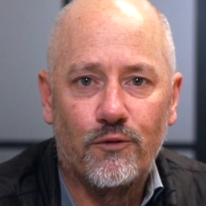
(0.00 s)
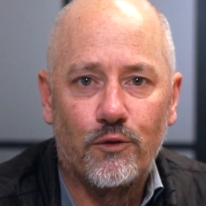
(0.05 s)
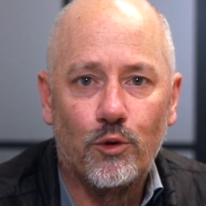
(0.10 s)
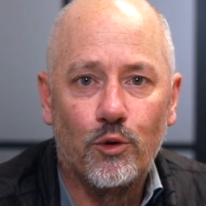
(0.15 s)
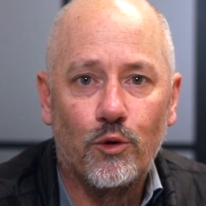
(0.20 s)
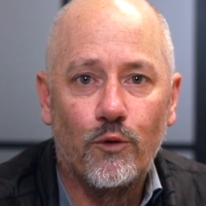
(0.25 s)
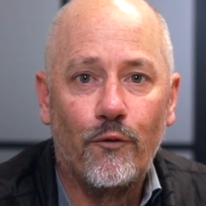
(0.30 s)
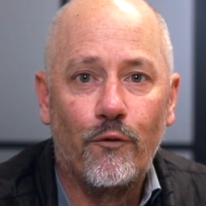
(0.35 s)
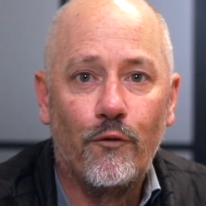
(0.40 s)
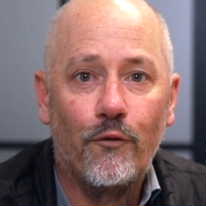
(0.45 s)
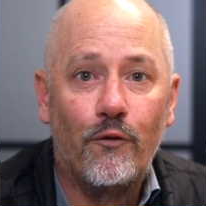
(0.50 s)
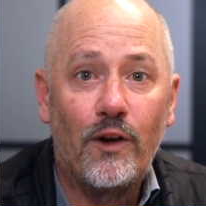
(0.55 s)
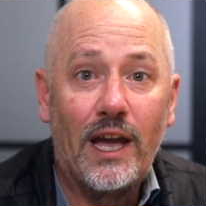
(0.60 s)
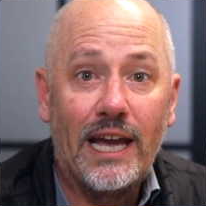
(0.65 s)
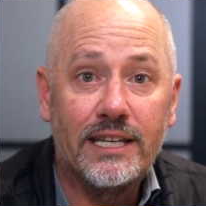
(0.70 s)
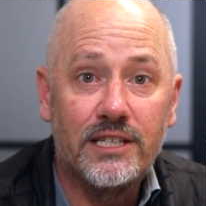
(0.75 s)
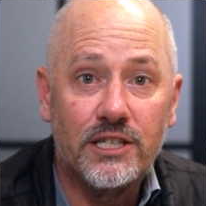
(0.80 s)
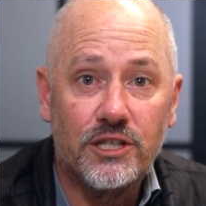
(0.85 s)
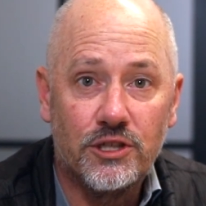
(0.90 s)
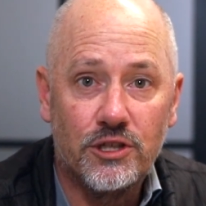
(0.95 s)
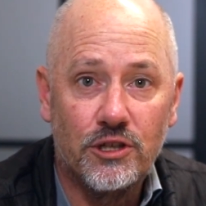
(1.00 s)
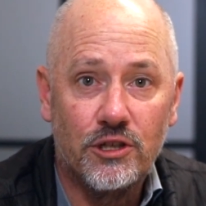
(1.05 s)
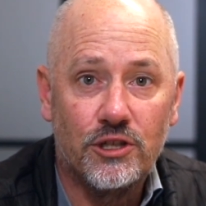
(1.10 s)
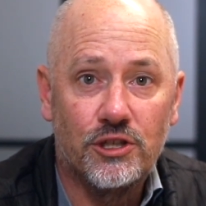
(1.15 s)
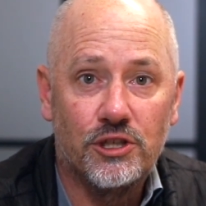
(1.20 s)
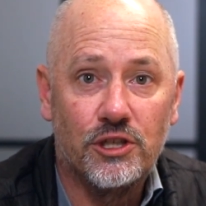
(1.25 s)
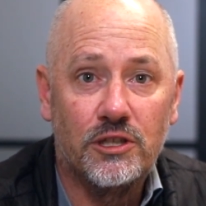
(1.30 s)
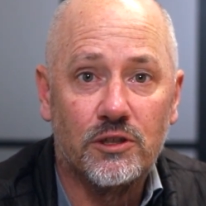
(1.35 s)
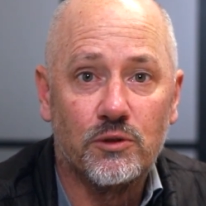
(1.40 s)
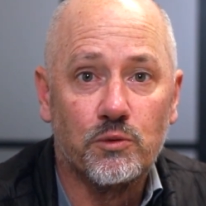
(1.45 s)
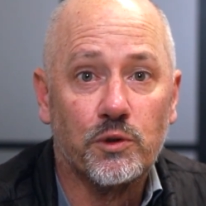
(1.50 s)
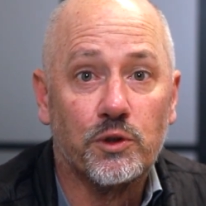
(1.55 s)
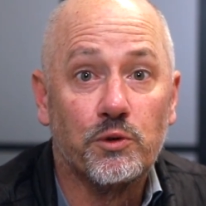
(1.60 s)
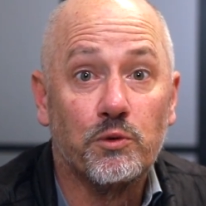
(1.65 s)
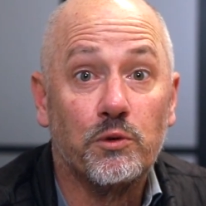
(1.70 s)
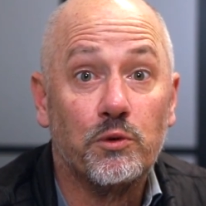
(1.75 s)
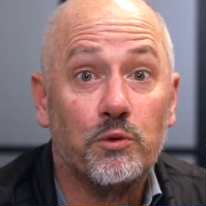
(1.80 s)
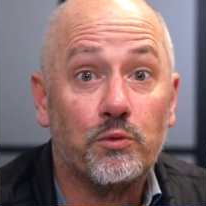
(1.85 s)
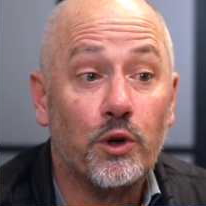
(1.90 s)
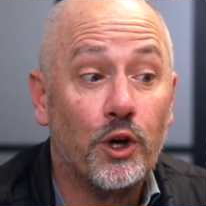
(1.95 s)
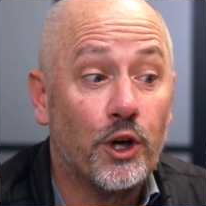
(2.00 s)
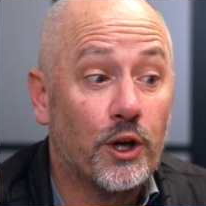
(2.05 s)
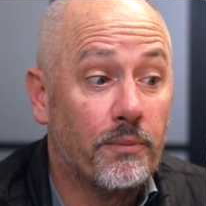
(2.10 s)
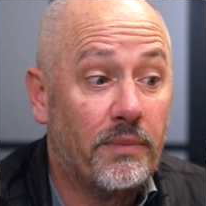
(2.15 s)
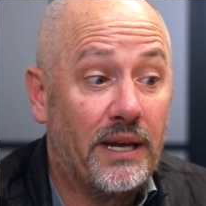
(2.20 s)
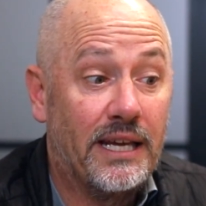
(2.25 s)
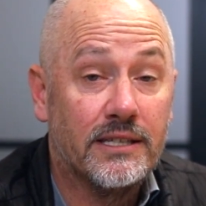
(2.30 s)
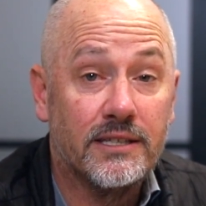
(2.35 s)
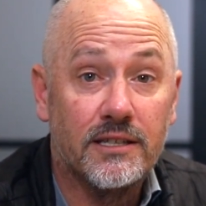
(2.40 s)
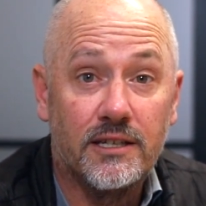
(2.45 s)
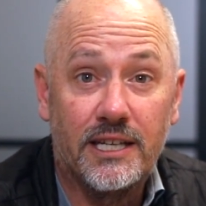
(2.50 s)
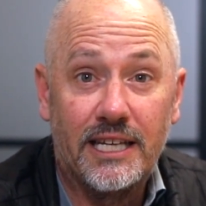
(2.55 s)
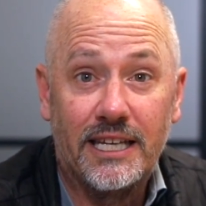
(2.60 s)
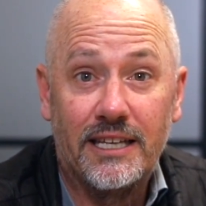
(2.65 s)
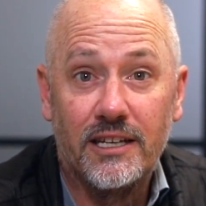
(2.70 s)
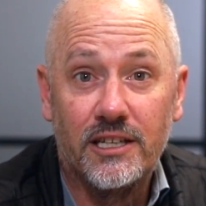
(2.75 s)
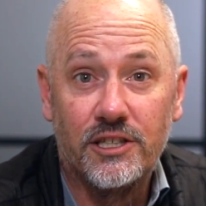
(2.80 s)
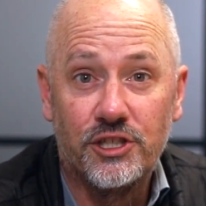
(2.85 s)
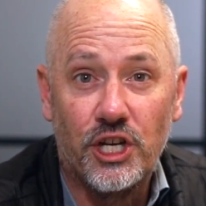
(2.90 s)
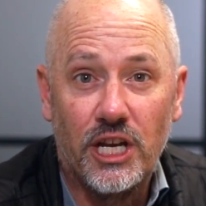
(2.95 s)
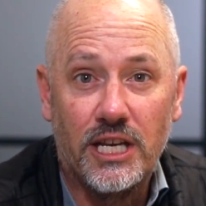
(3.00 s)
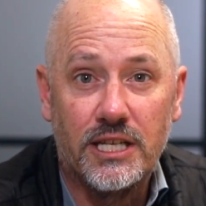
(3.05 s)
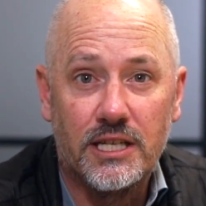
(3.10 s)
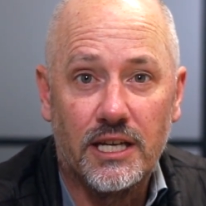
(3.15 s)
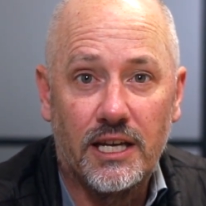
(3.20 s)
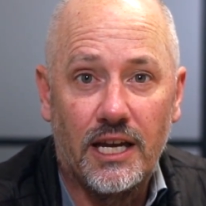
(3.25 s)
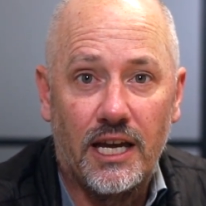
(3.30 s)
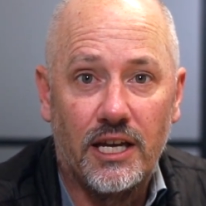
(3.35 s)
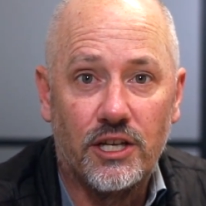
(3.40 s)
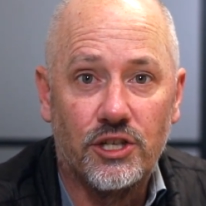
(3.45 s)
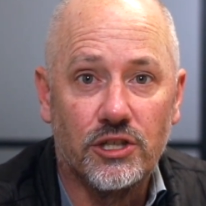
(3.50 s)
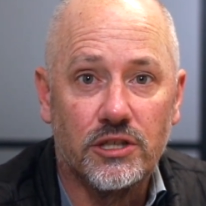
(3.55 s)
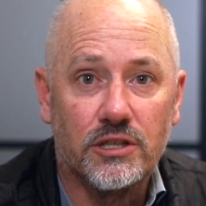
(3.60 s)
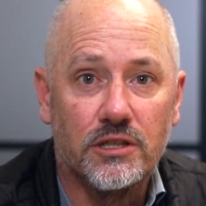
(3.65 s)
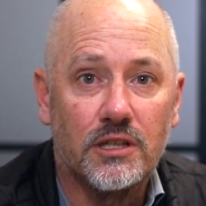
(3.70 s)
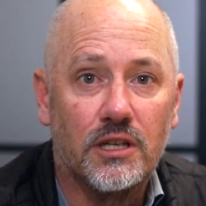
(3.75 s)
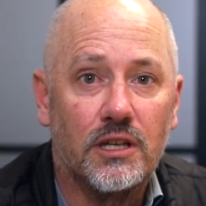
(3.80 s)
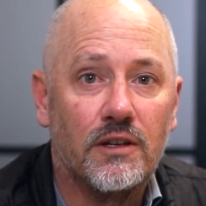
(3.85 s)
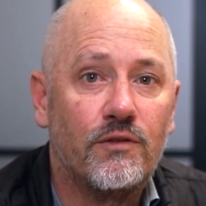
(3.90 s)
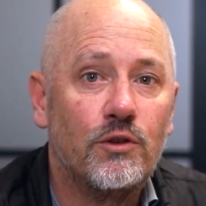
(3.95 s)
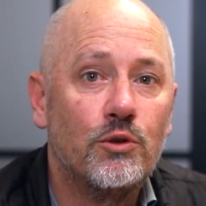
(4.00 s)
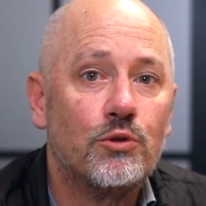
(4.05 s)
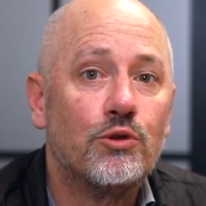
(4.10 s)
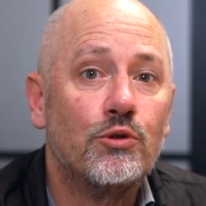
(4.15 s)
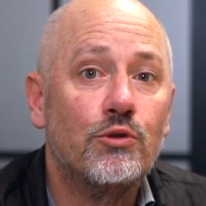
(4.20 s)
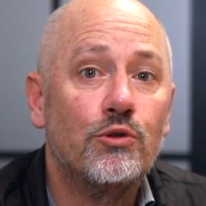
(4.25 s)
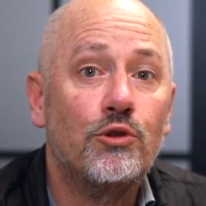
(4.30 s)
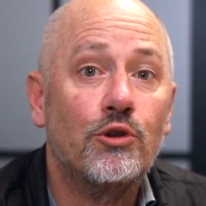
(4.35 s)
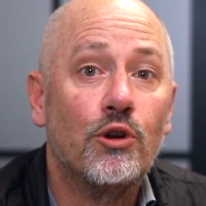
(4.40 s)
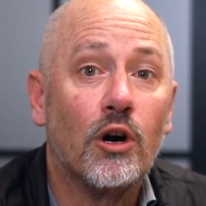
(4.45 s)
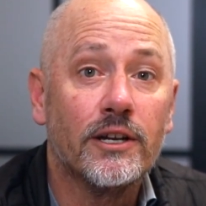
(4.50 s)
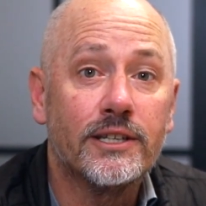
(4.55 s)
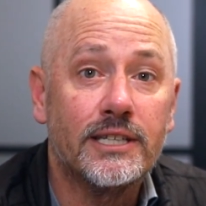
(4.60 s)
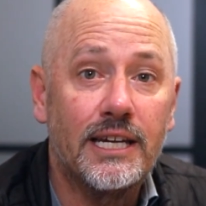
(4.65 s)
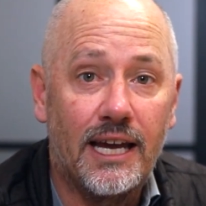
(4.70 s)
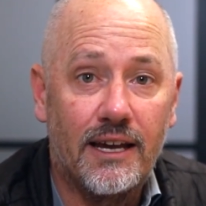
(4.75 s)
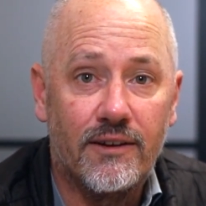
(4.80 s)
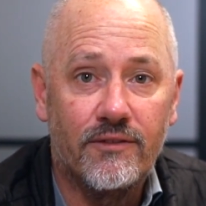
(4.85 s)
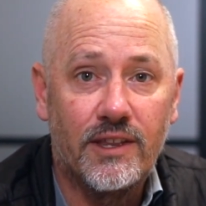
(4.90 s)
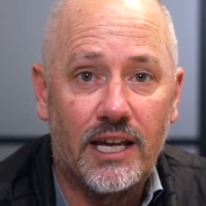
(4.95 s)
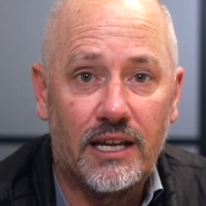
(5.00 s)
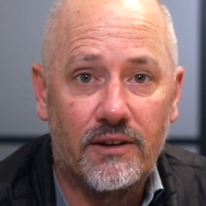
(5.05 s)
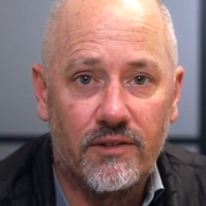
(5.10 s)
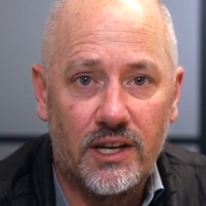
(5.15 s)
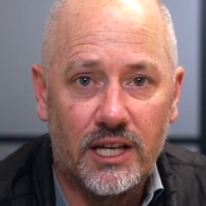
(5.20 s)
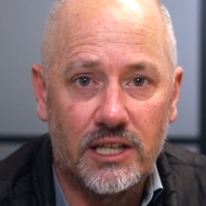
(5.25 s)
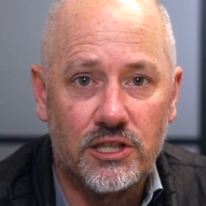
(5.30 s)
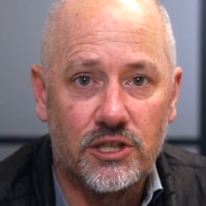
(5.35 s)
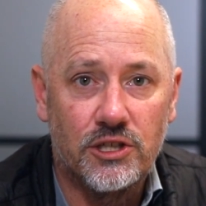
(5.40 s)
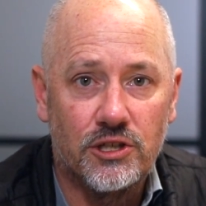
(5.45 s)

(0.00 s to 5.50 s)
for vector searches, which which will work better in agentic agents. If you do not have that vector